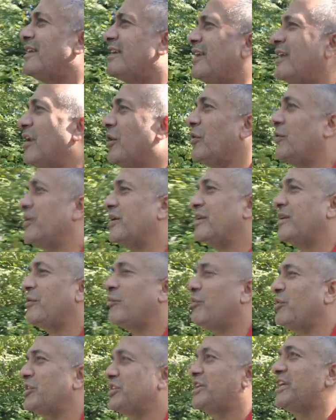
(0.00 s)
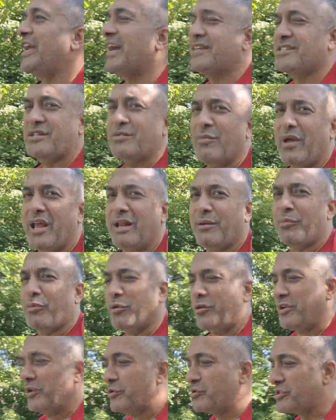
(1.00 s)
you know, and she hasn't made
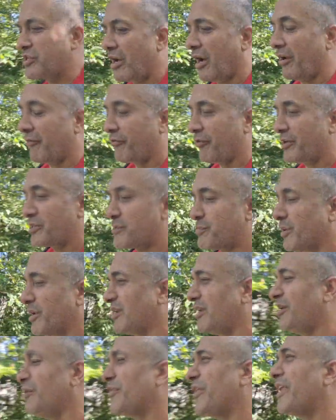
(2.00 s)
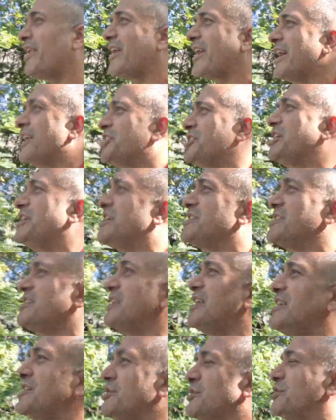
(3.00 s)
a news conference. But, you know, then again, she doesn't
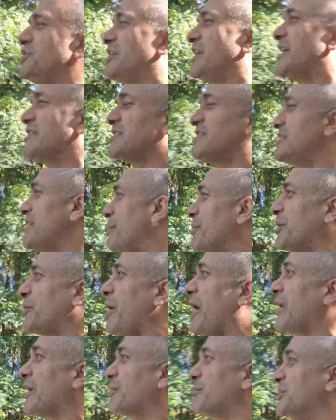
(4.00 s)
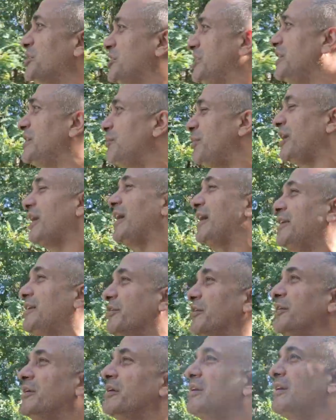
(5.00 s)
need to. She has a Democratic machine behind
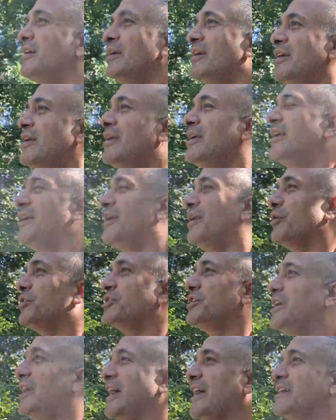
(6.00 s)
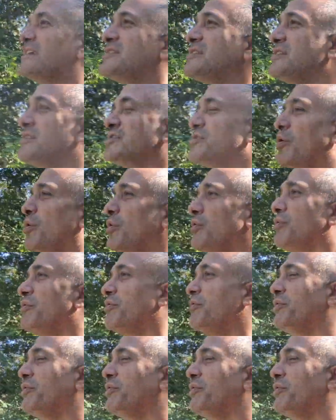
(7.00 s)
her. You know, she has this whole